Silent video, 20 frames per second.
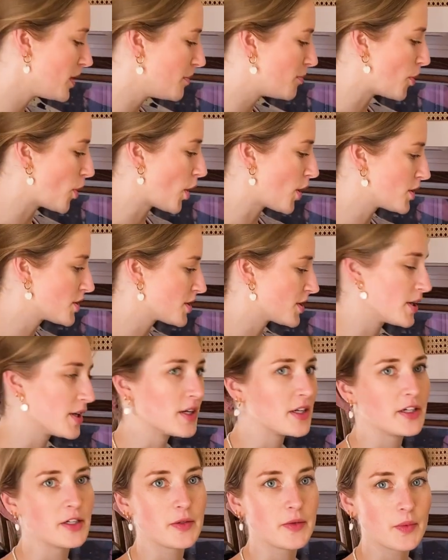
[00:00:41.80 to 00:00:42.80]
bought
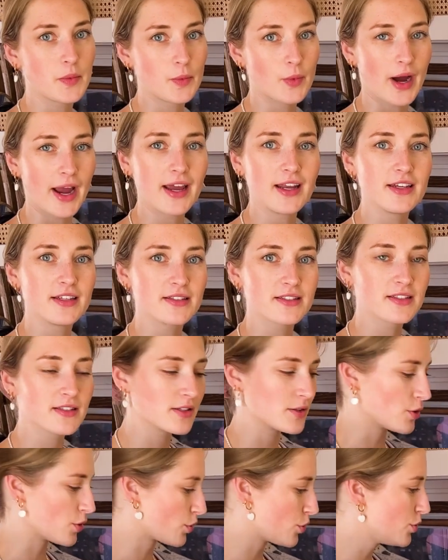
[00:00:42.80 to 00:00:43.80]
a
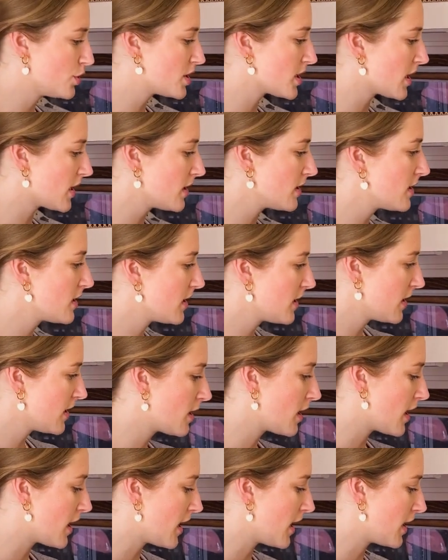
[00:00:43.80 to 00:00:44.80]
wireless router,
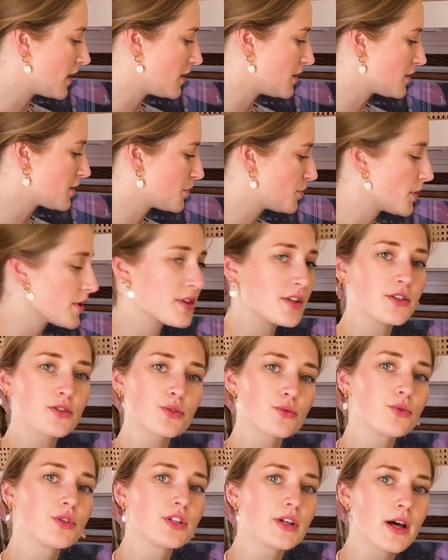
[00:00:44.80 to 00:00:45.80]
and with
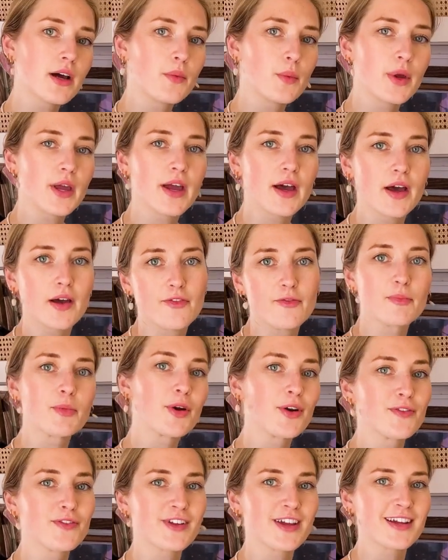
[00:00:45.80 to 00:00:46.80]
this router we have
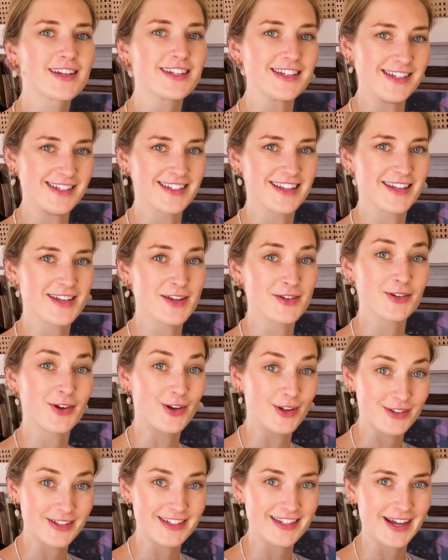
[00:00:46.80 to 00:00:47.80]
perfect internet
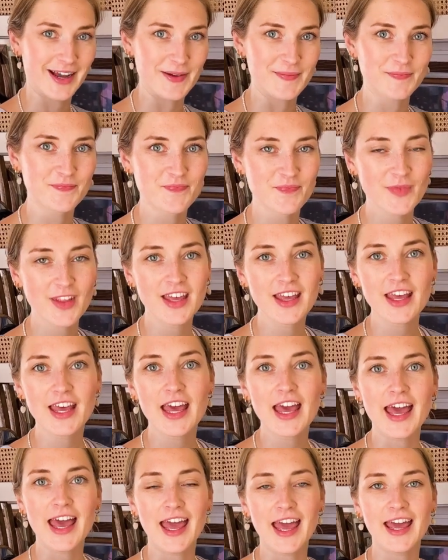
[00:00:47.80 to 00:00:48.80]
all the time.
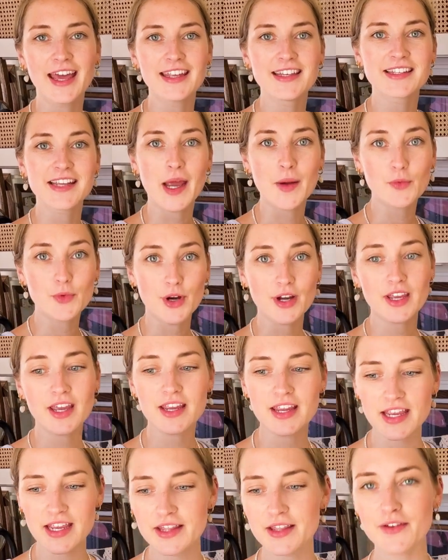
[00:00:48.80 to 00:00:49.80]
And I'm
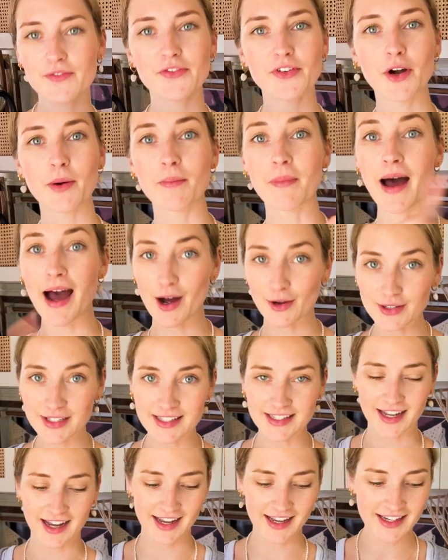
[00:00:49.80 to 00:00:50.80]
working either from
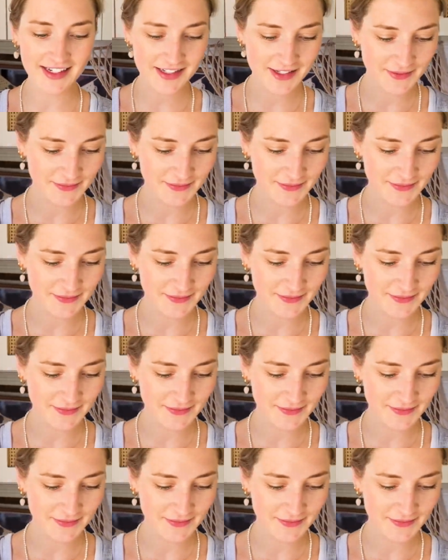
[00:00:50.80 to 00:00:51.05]
outside,